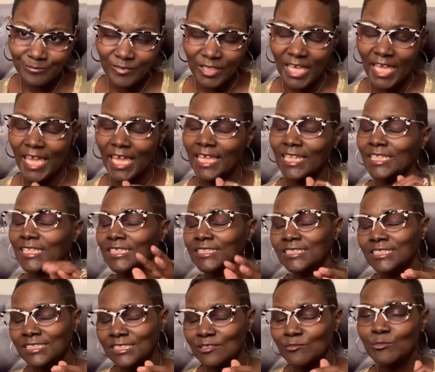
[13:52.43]
and listening
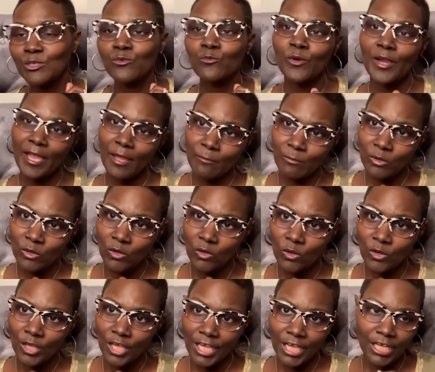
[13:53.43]
to me ramble
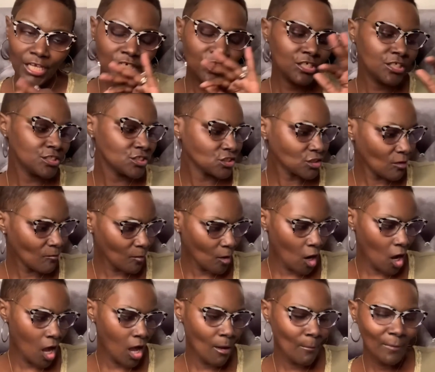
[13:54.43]
and gush over
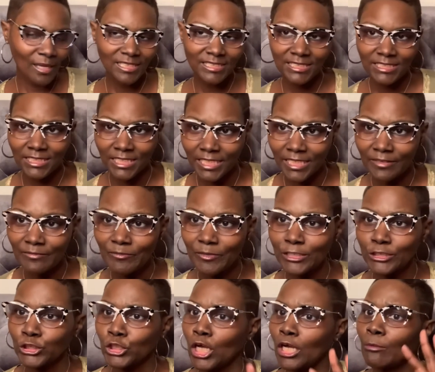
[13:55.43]
all my stuff and
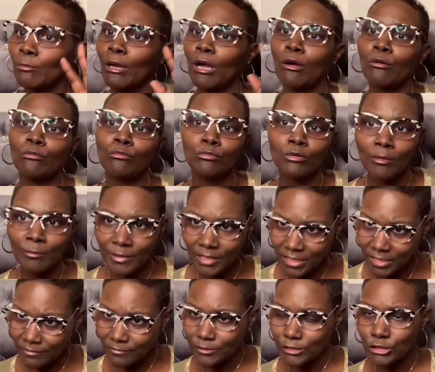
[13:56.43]
talk about who I'm gonna give
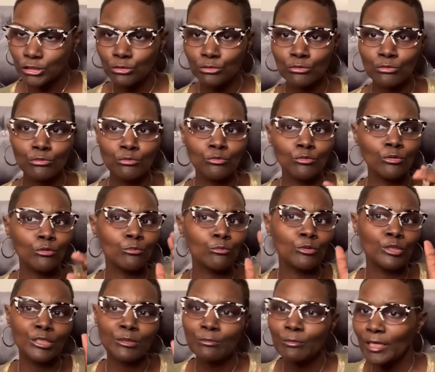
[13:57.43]
it to or
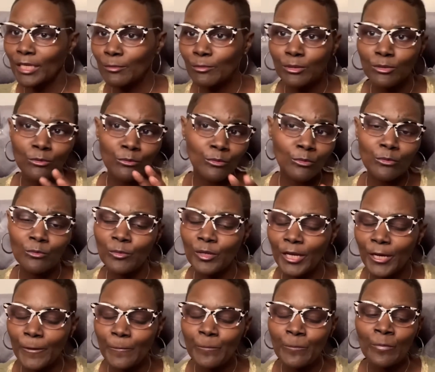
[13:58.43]
what maybe going
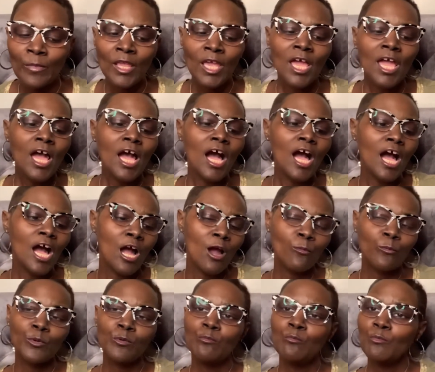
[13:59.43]
where. Um,
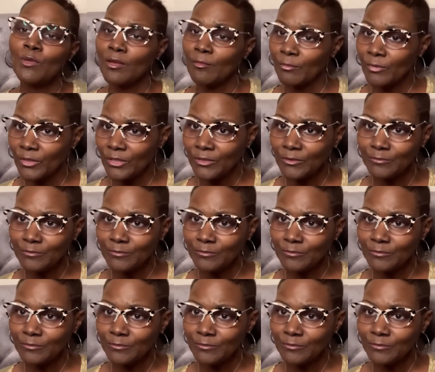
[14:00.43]
remember